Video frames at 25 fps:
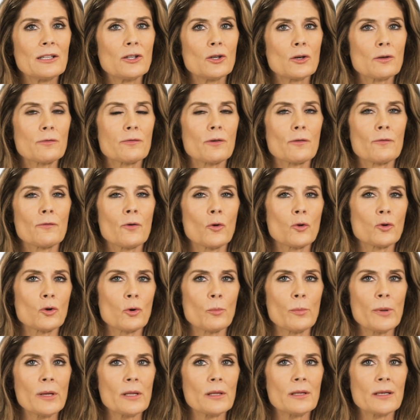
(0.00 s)
look for
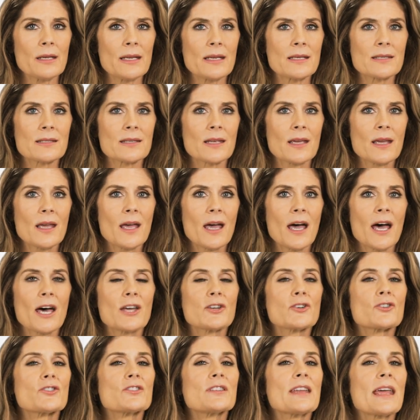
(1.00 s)
vulnerabilities,
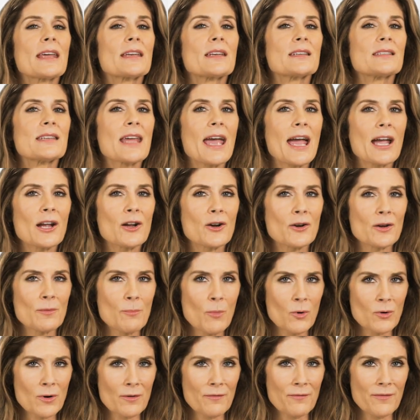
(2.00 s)
understand attacker
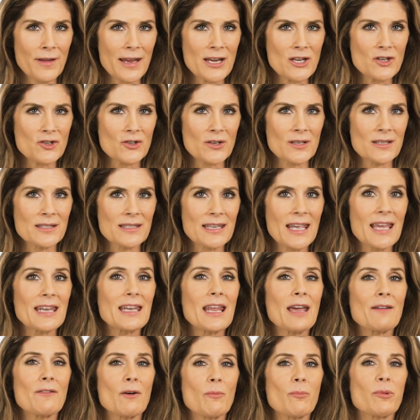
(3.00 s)
motivations, and
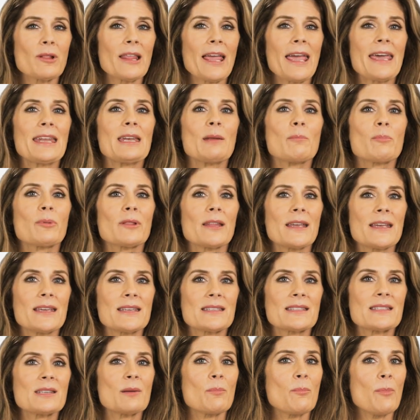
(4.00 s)
have a plan in
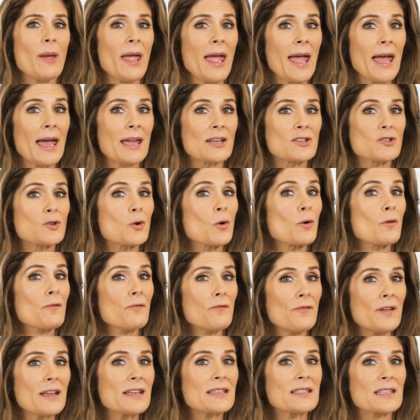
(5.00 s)
place to patch or
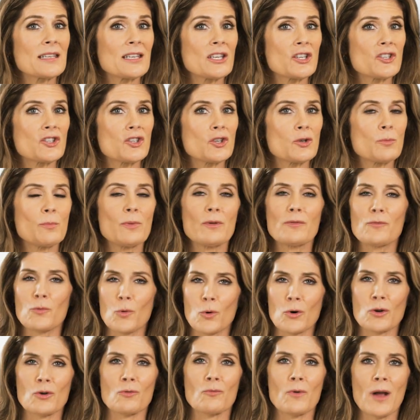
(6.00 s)
fix an issue
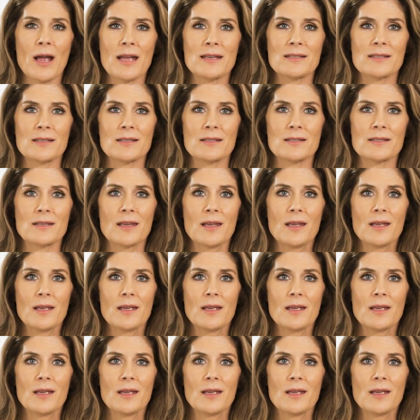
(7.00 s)
before it arises.